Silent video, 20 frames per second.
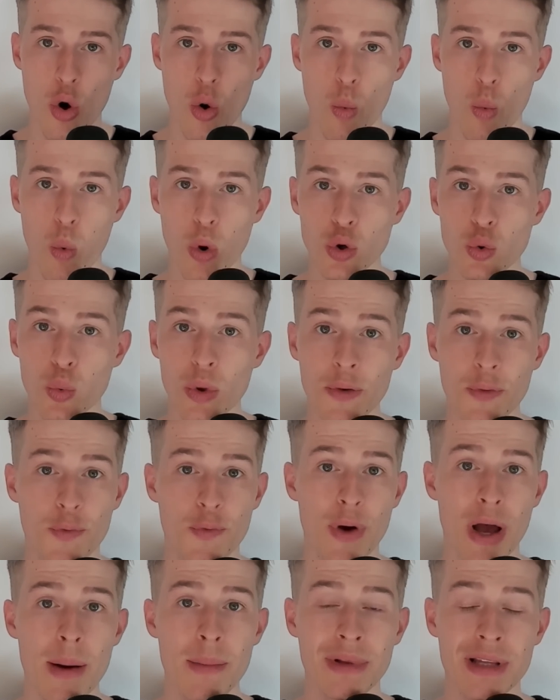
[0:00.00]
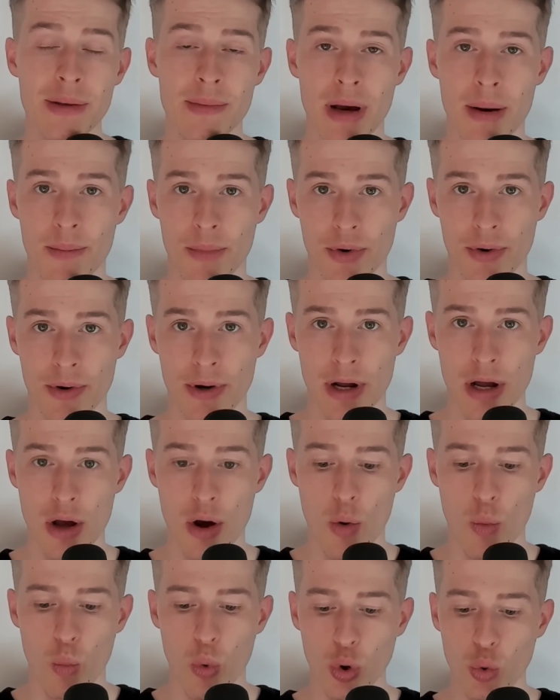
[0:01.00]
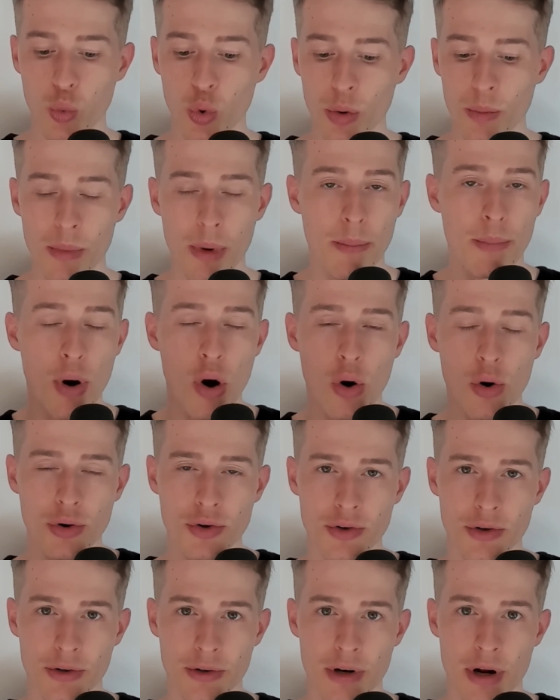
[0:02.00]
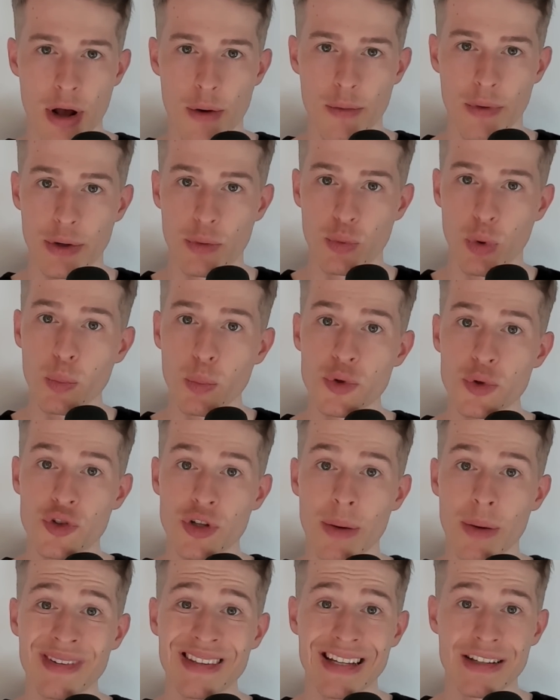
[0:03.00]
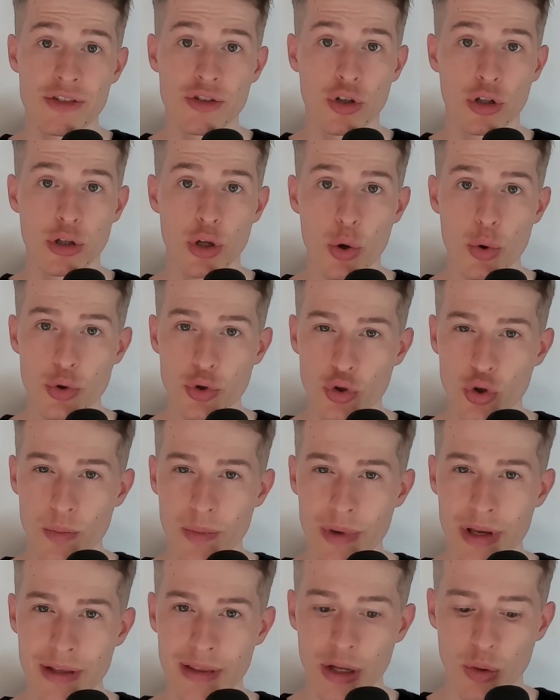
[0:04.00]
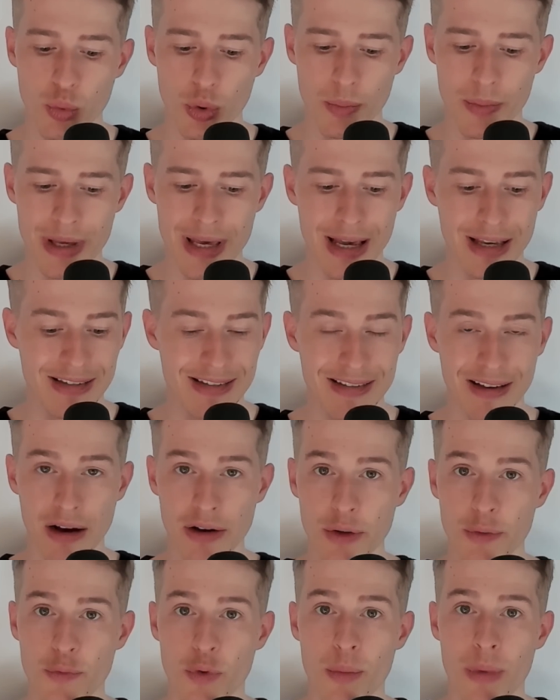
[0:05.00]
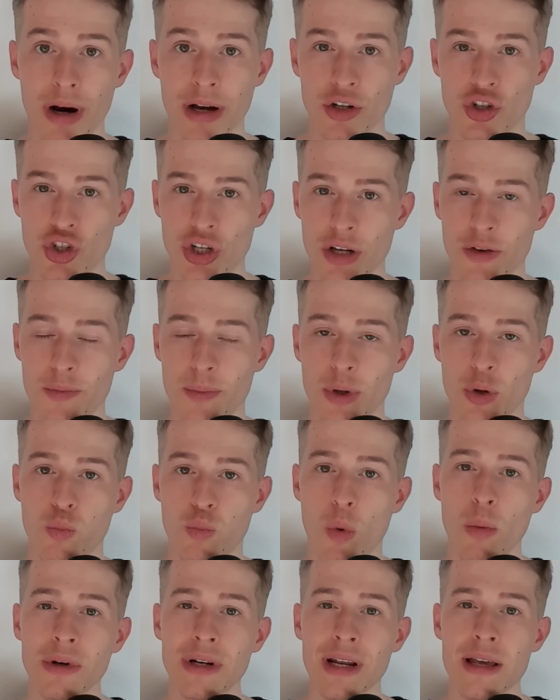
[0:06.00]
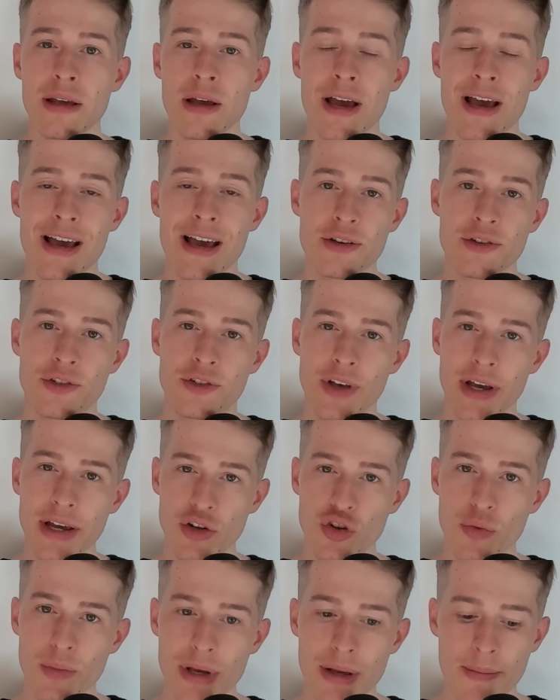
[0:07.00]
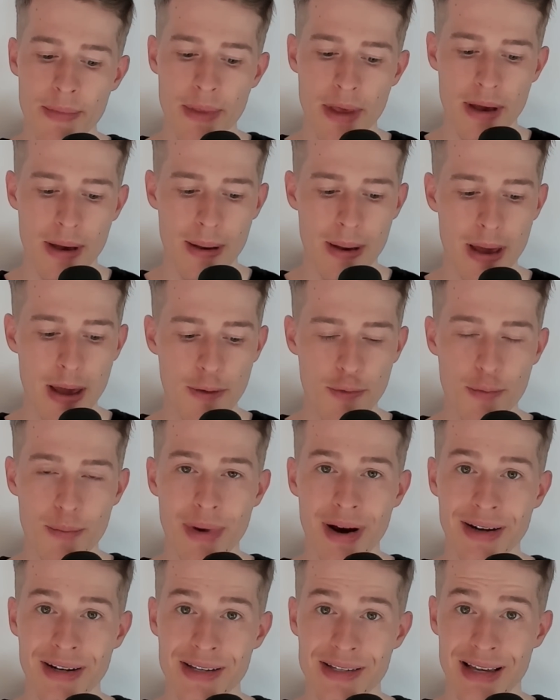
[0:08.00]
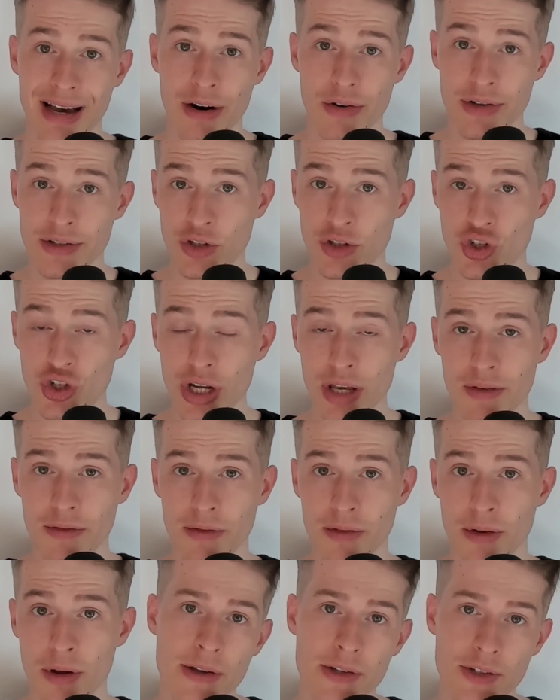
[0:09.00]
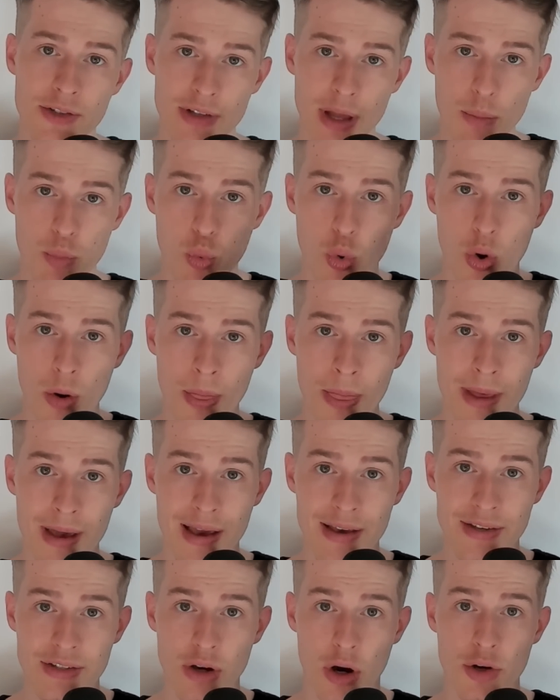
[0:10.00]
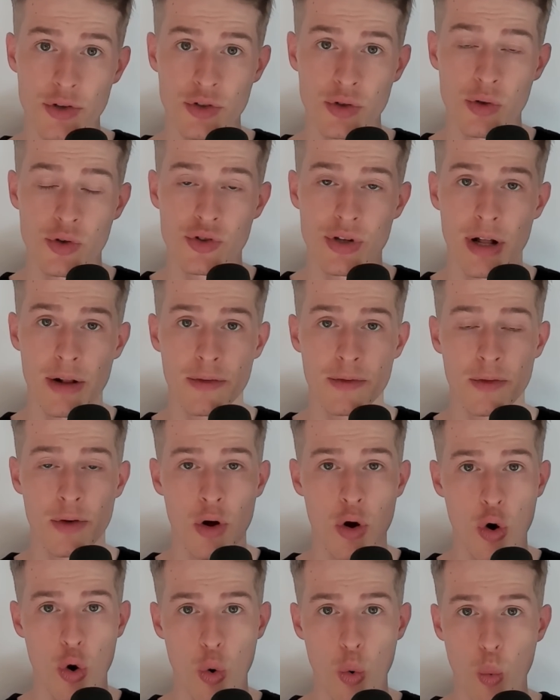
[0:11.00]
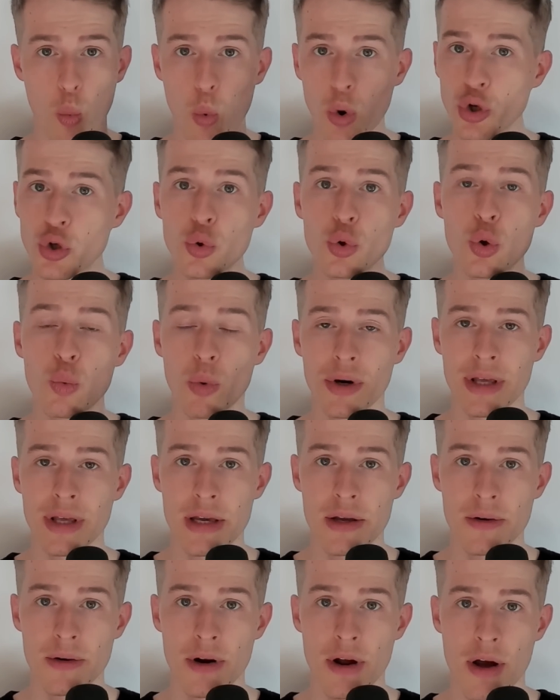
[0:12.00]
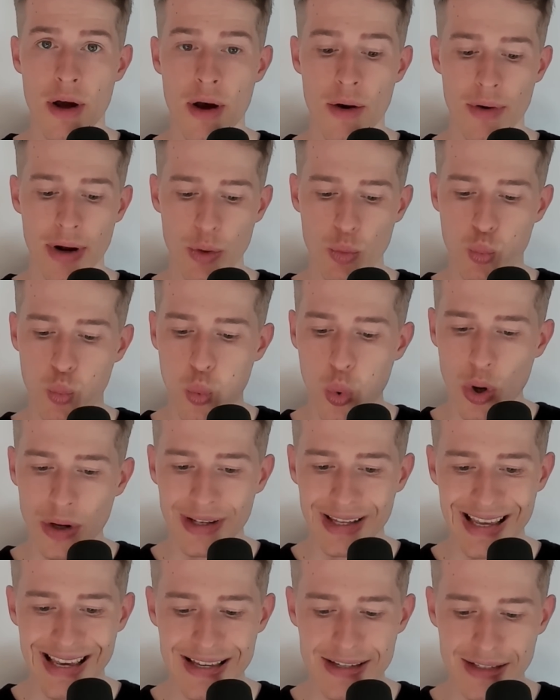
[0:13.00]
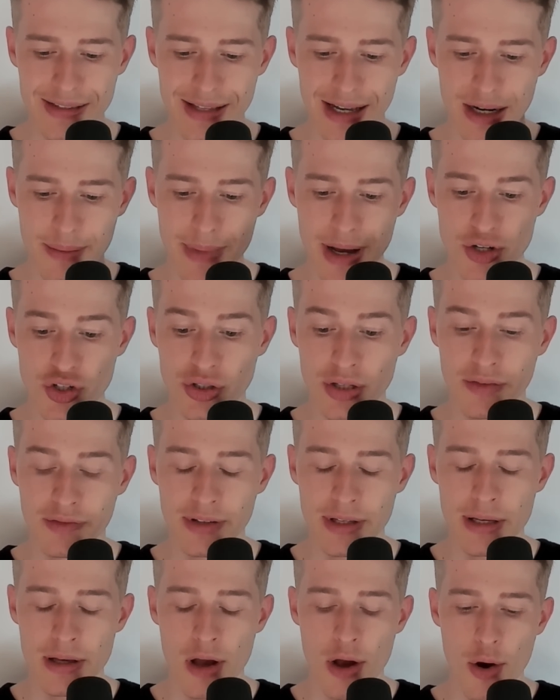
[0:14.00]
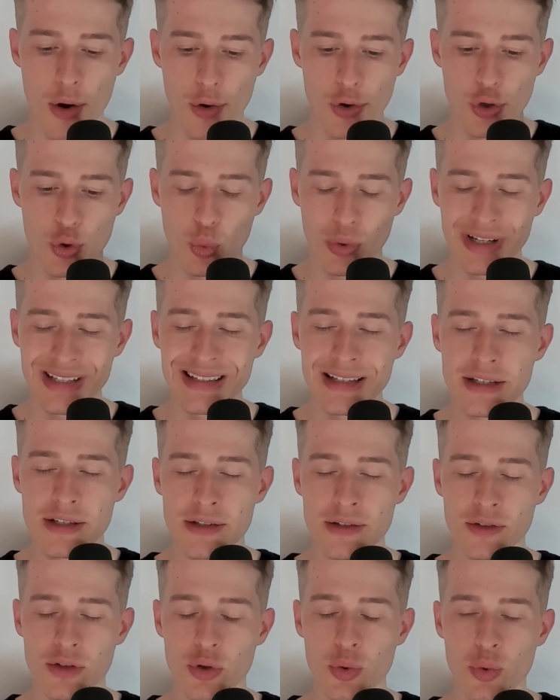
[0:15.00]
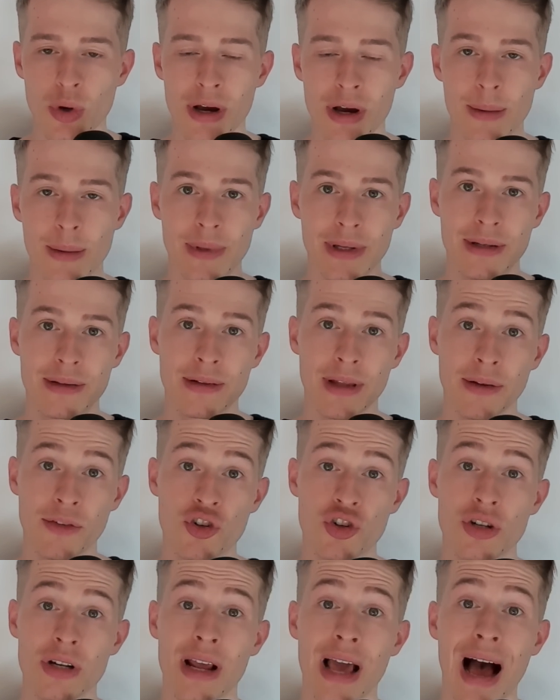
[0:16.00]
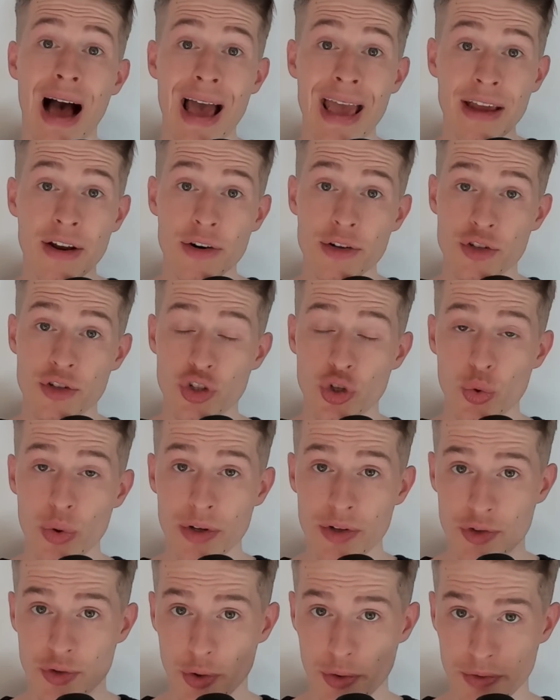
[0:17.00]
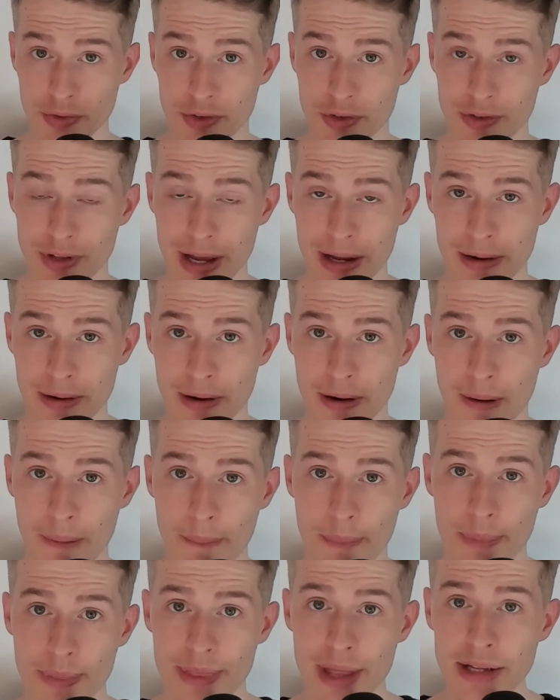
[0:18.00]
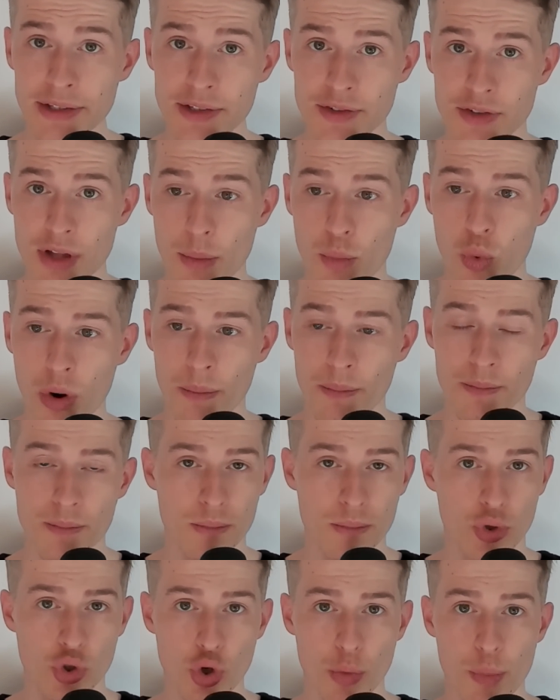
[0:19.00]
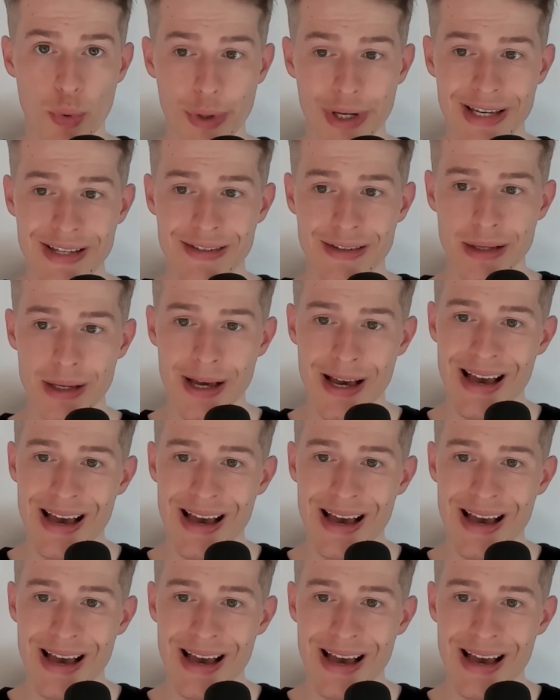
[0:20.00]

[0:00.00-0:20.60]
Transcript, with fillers: What would a family member, what would a partner, right? What would someone that's close to me that would be excited for my achievement, what would they say to me if my desire is achieved? Step one is asking yourself, what do you want to hear? Right? What is it that imaginatively you want to listen to that, that anchors you in a certain state? That's step one, super easy.